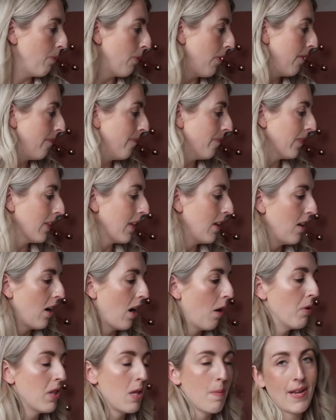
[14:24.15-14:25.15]
But
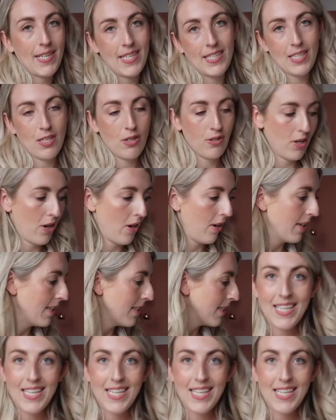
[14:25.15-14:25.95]
I want the bedding to look nice.